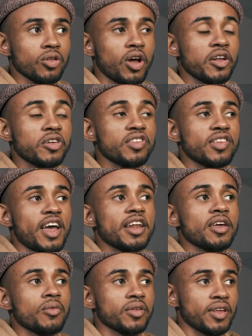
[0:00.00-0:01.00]

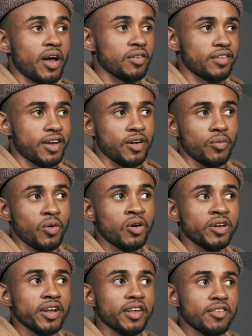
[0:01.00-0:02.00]
understanding what the outside
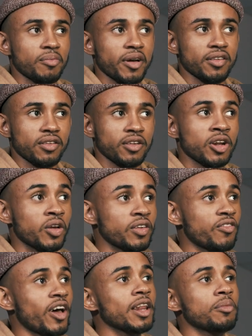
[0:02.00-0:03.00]
world is by,
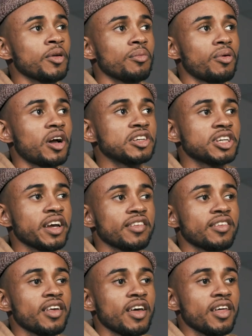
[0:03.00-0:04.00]
developing
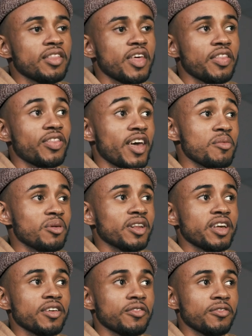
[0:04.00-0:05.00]
projects that they
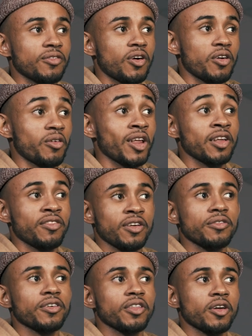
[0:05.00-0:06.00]
believe are
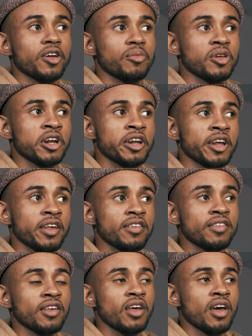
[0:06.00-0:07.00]
relevant for their
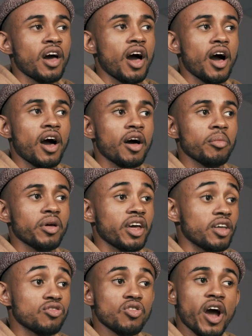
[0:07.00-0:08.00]
communities.
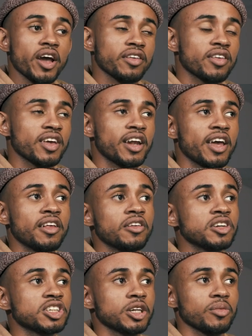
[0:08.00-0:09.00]
And trying to get an
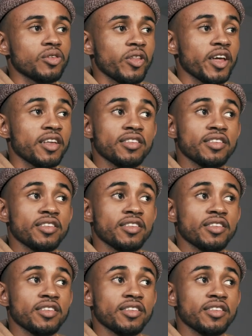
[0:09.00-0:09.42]
internship so they can